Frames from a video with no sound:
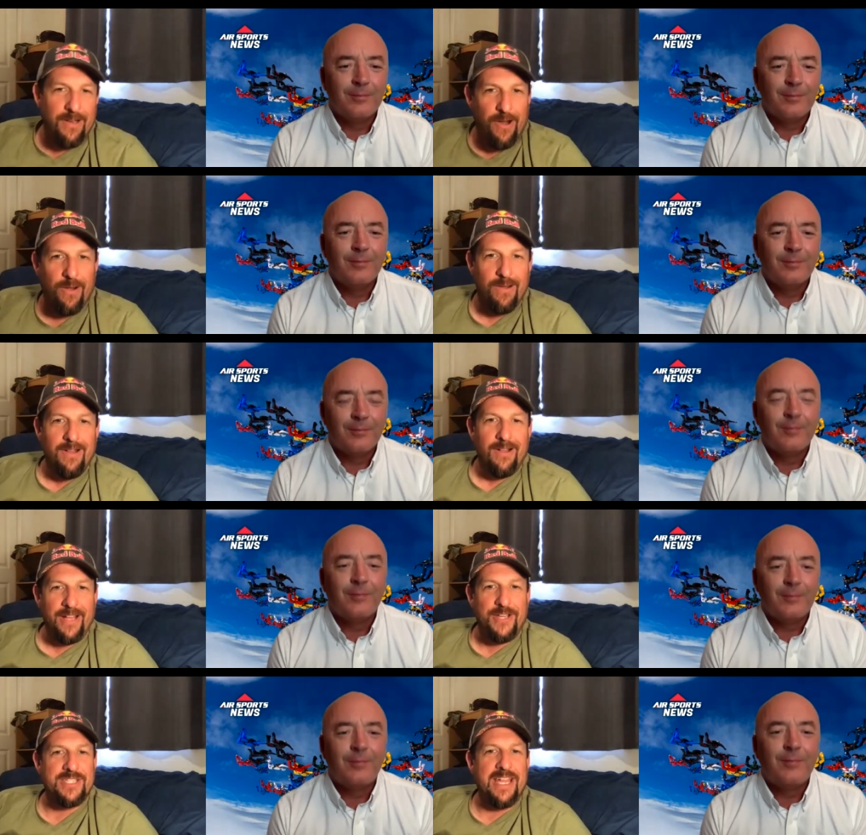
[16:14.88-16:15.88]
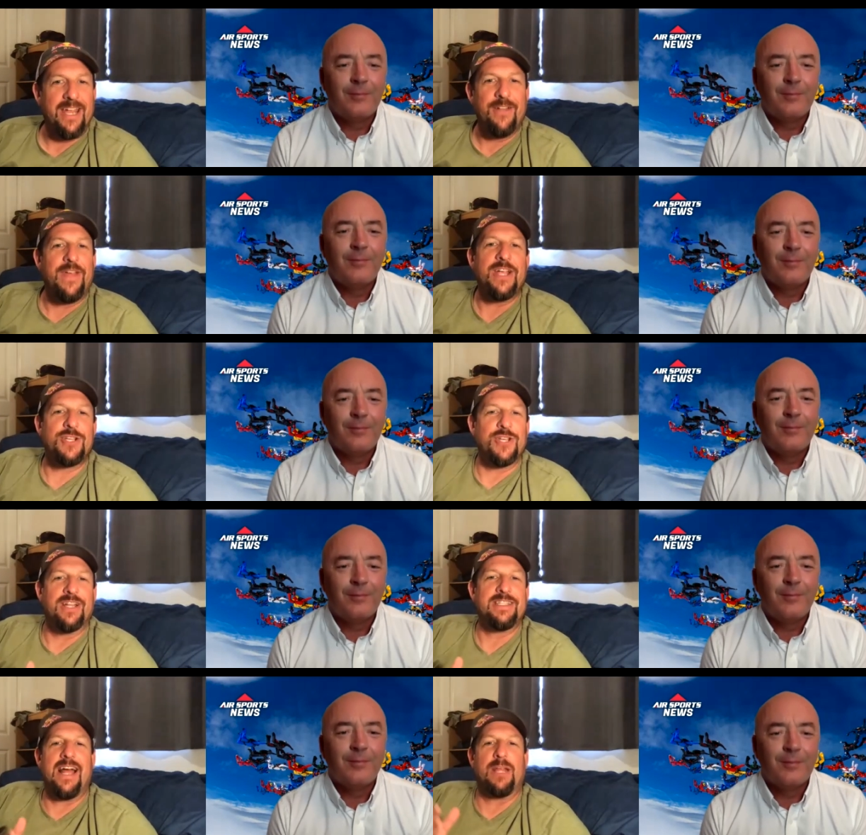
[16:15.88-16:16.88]
Speaker 1: know, like you say, innovation. It's
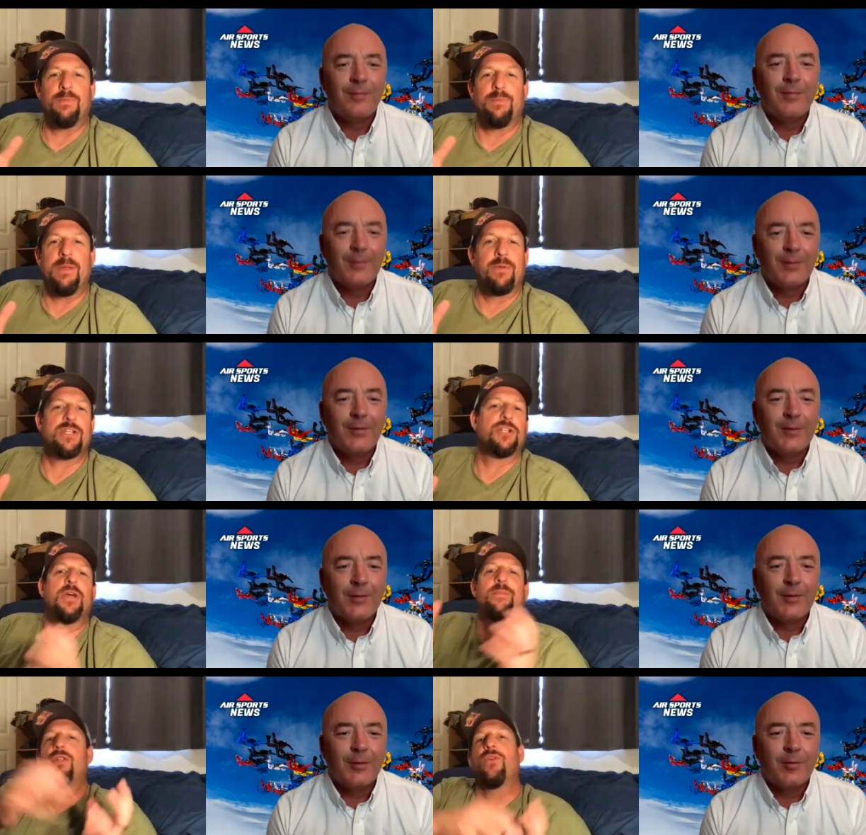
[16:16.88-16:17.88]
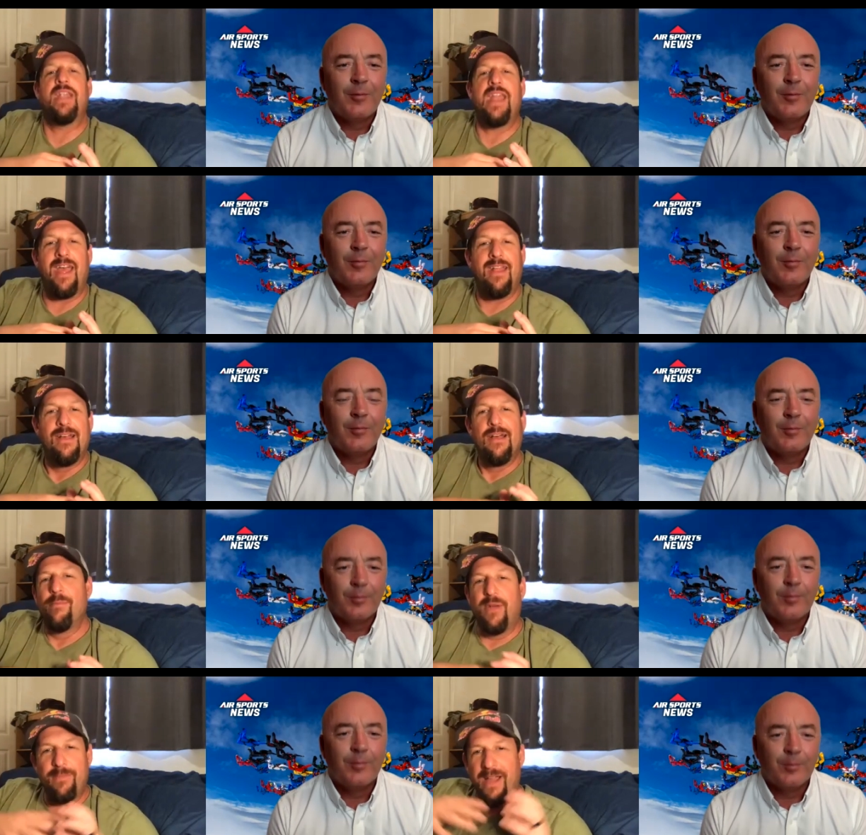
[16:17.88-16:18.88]
not like people are gonna start jumping into a net but
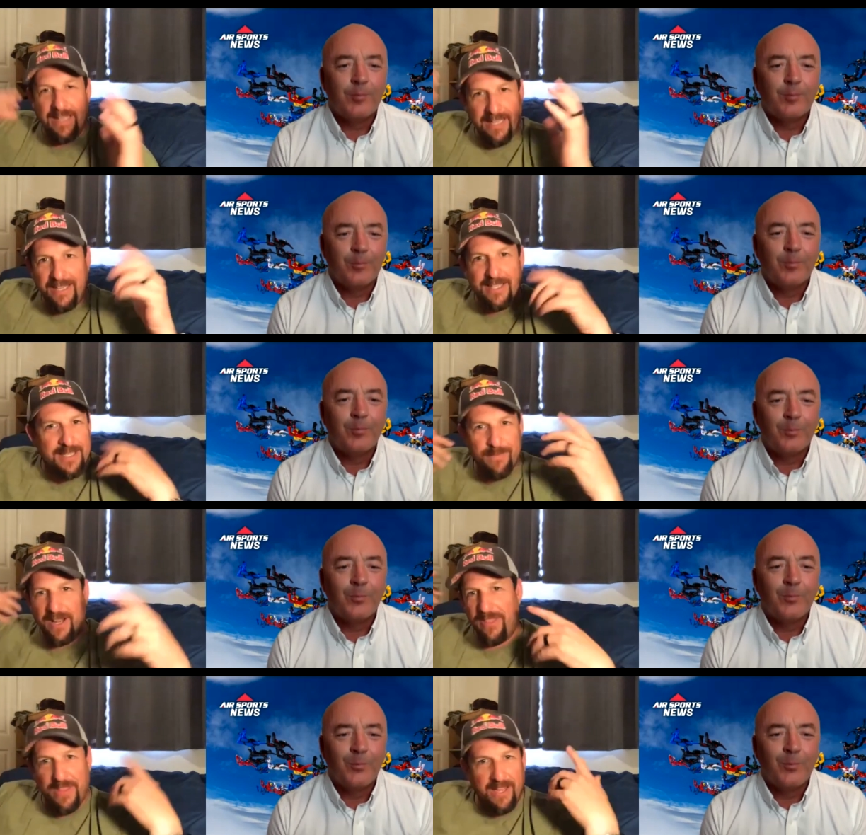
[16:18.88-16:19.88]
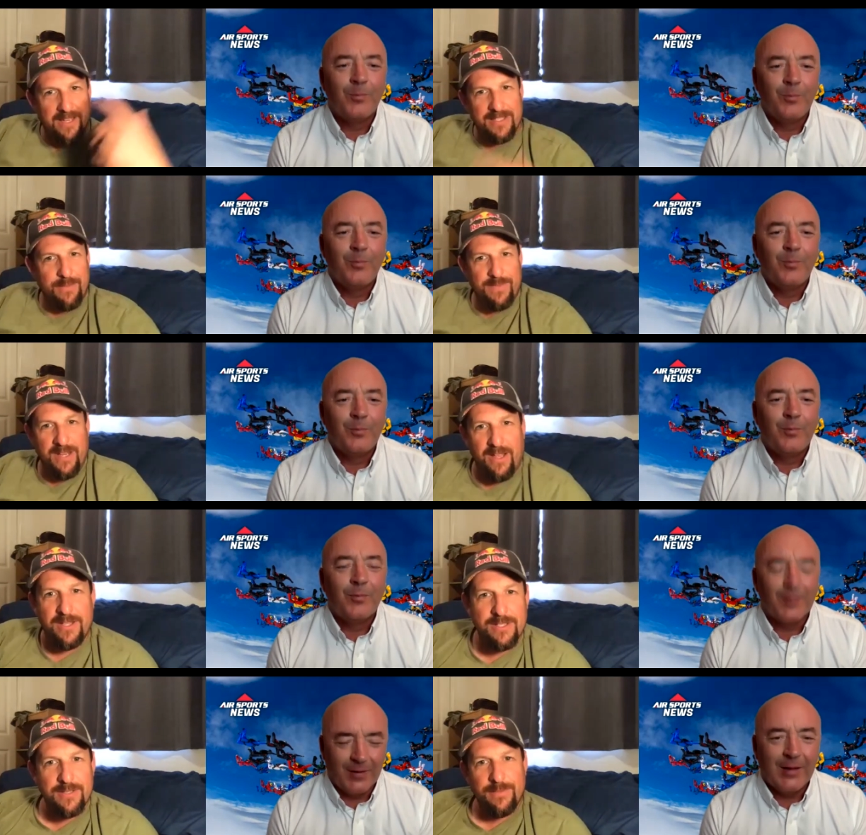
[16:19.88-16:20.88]
it might lead to somebody thinking of something
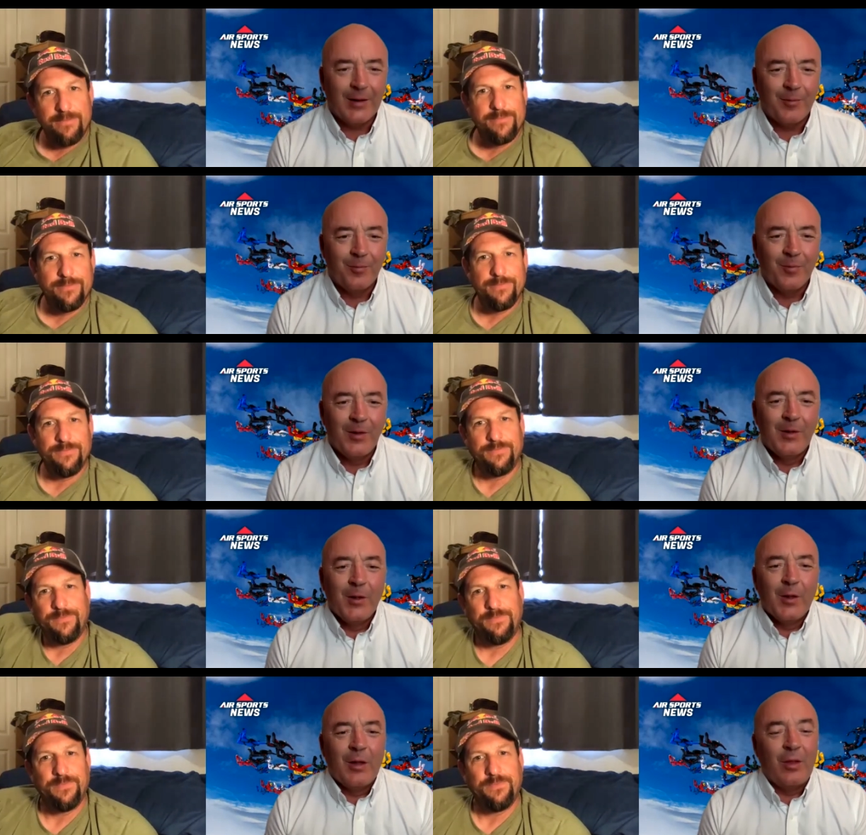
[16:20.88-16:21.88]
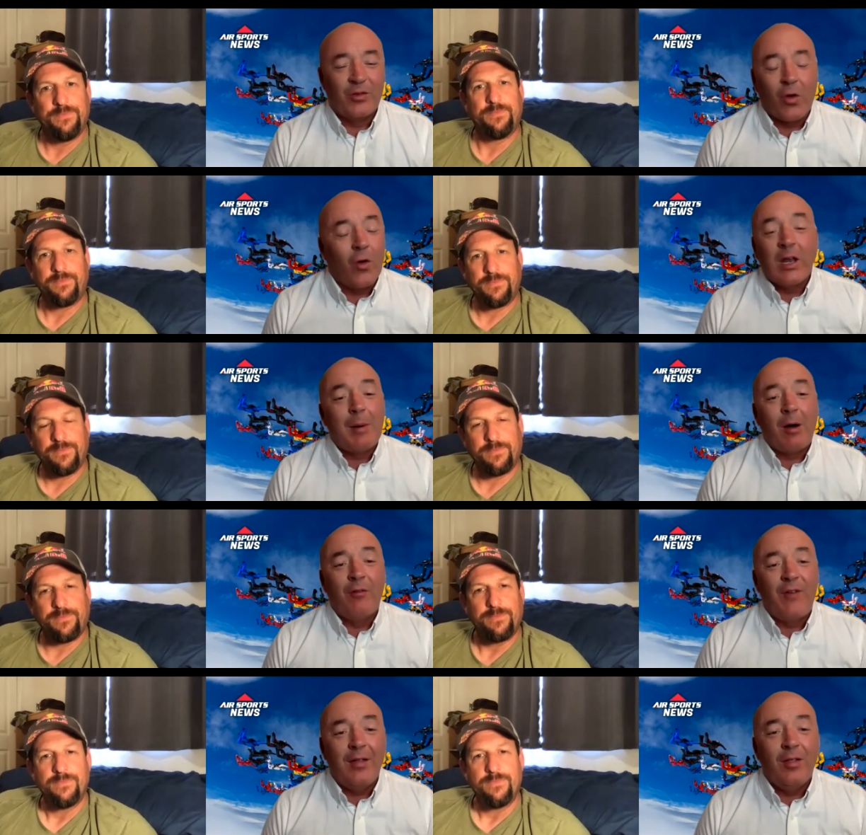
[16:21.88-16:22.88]
else.
Speaker 2: Yeah. And talking about
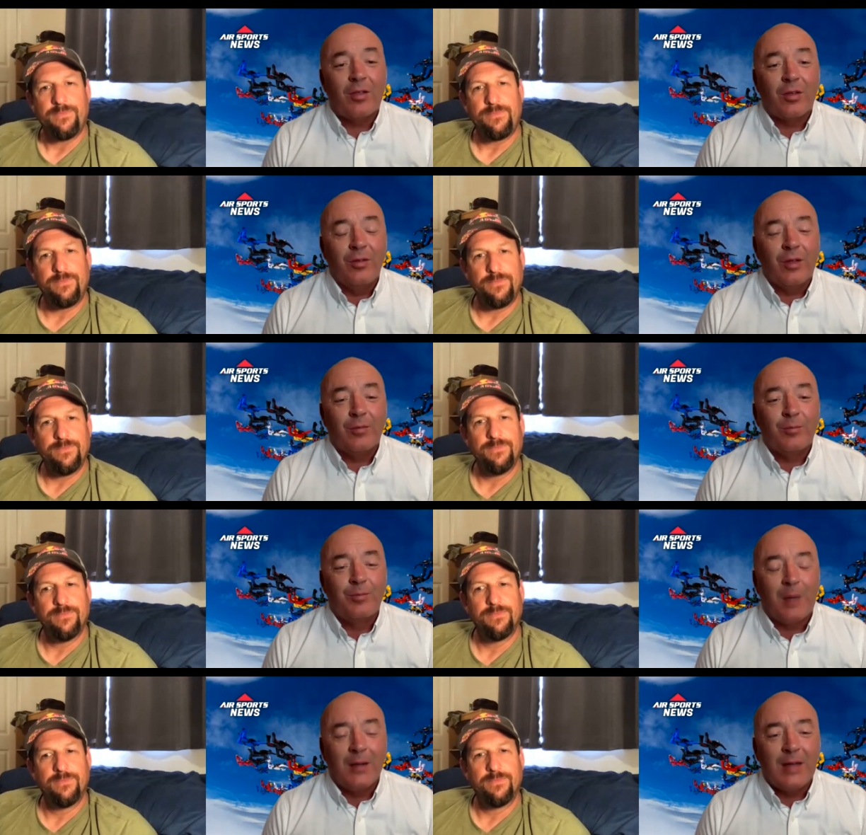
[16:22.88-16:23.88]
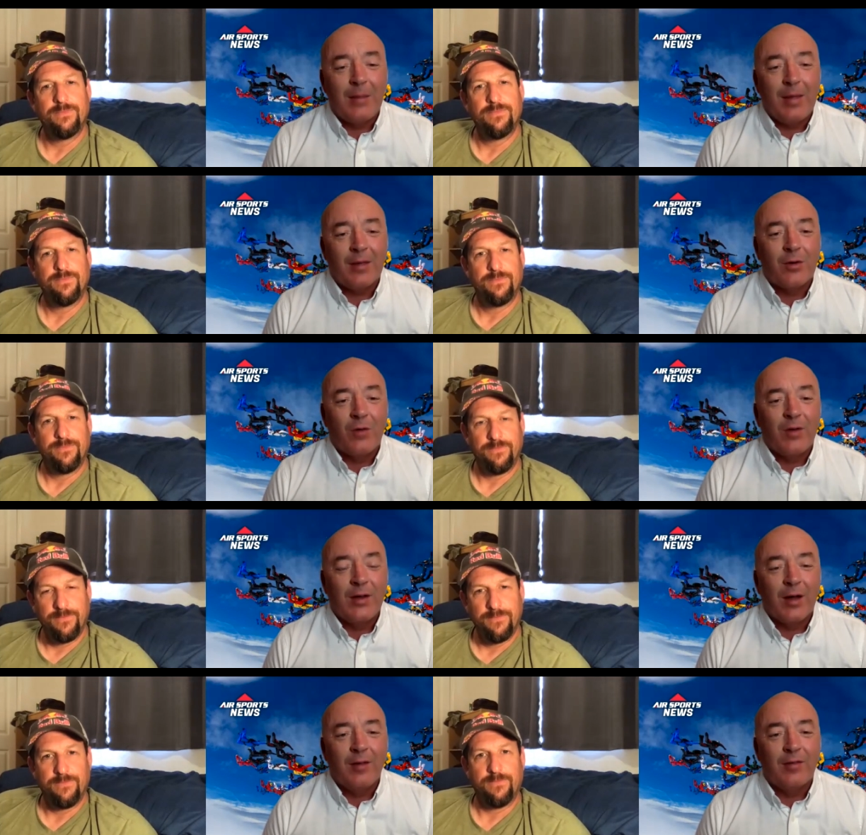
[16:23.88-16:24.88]
events and the pandemic, COVID
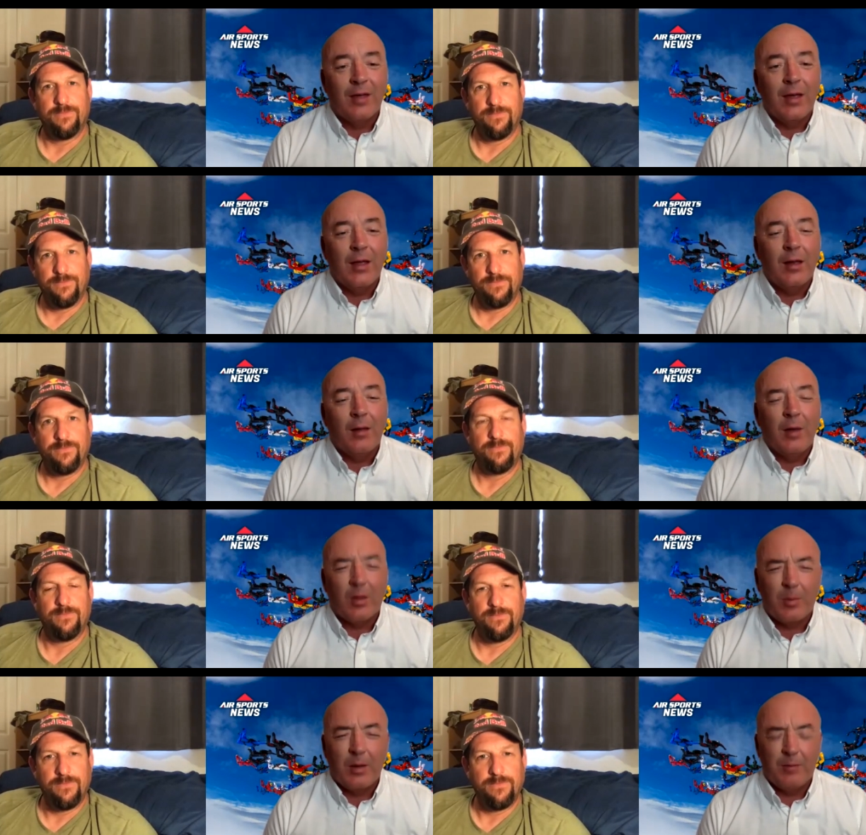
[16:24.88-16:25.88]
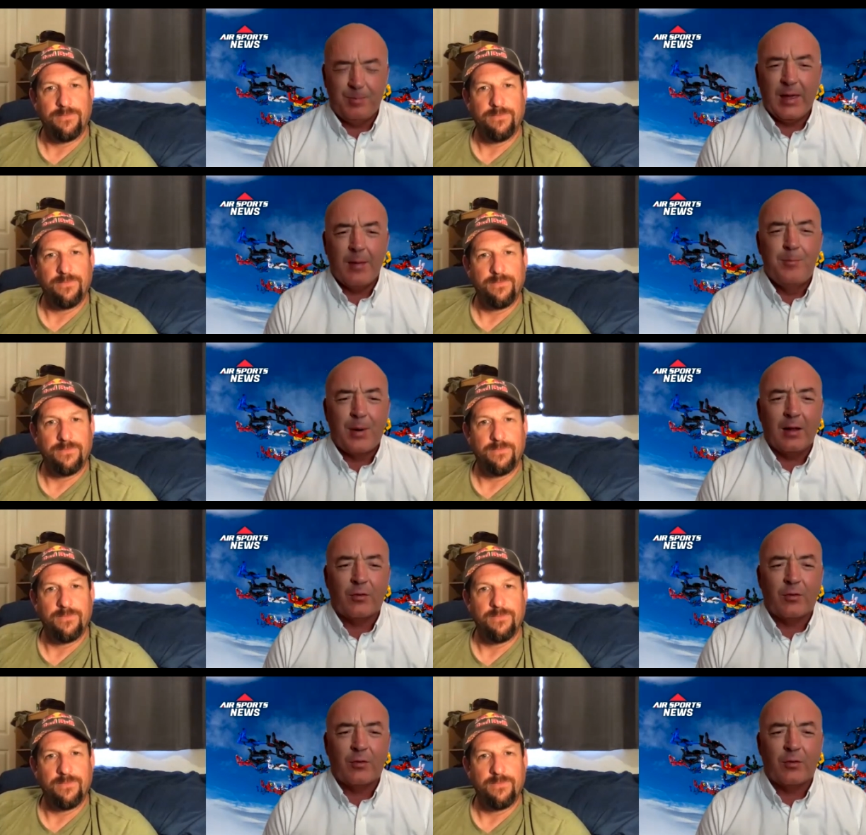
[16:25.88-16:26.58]
19, I mean, it's been a big impact